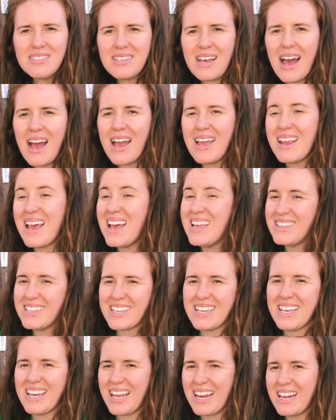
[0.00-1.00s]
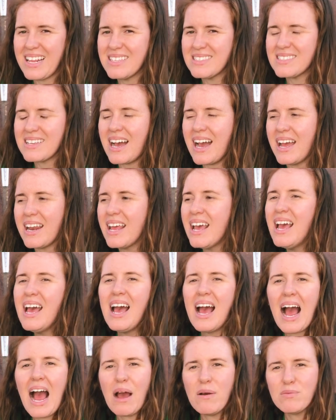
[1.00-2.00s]
side and the Canadian side.
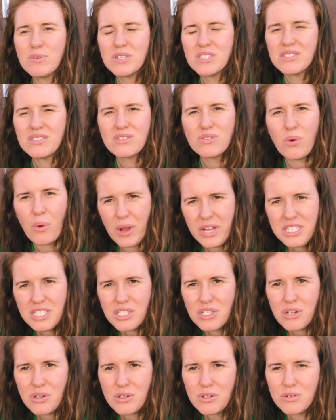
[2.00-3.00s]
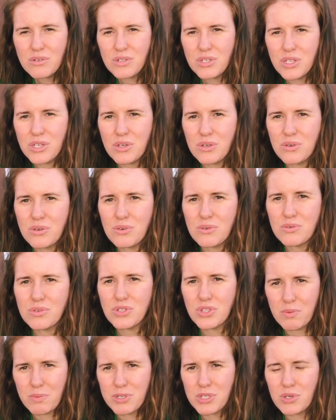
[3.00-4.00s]
I was going to go to
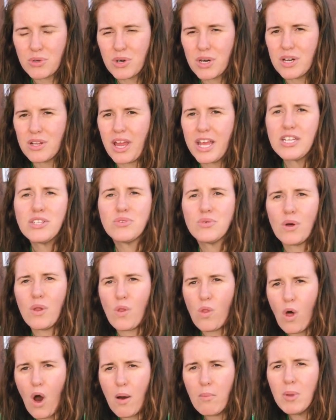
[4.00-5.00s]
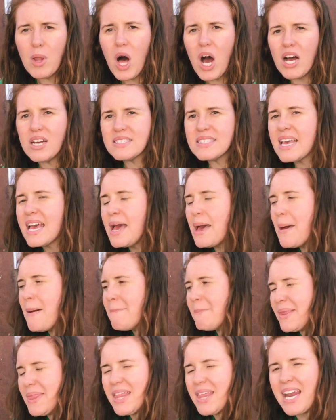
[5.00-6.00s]
Superstore, like to a Loblaws,
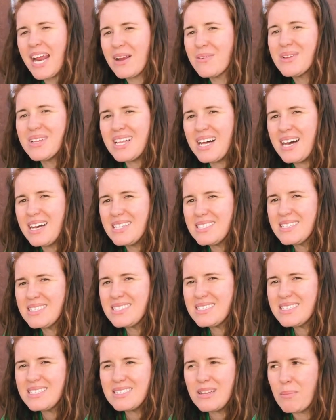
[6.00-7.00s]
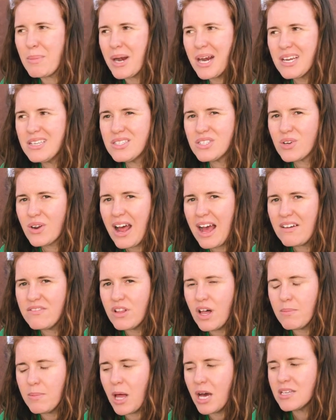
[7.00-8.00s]
but then I realized Americans don't have
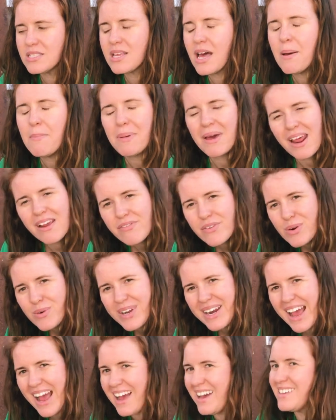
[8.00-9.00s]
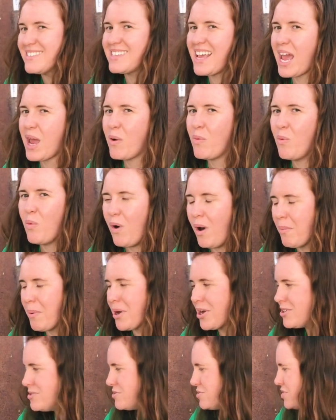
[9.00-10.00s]
Loblaws, but everyone has a
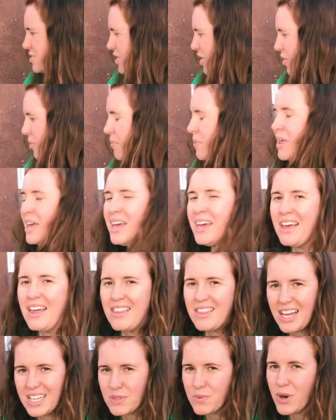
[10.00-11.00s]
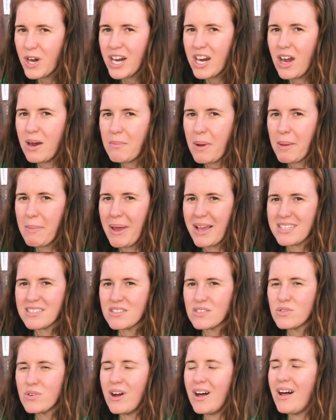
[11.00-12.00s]
Walmart. So that's where I got my bags
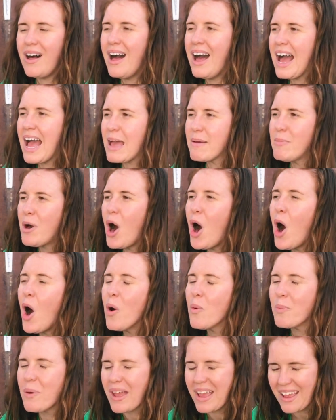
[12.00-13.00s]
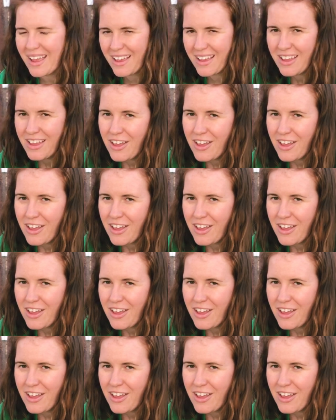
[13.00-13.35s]
as well. I'm hoping,